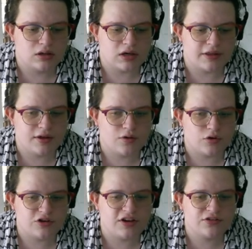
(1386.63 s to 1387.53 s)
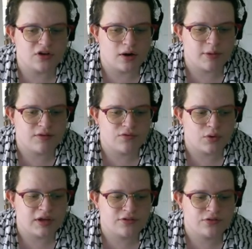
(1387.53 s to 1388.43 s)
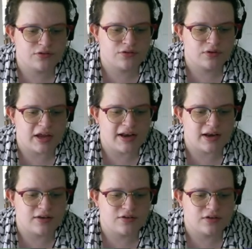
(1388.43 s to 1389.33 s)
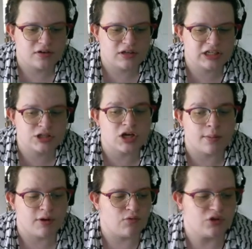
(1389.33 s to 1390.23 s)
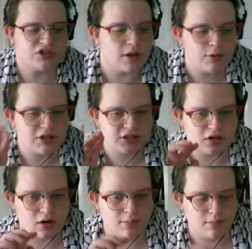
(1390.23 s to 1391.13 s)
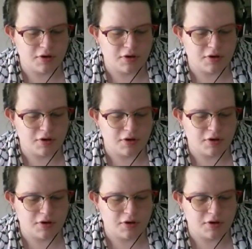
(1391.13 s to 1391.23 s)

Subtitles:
I think we'll Disarming Voice and Disarming Voice. Double Disarm.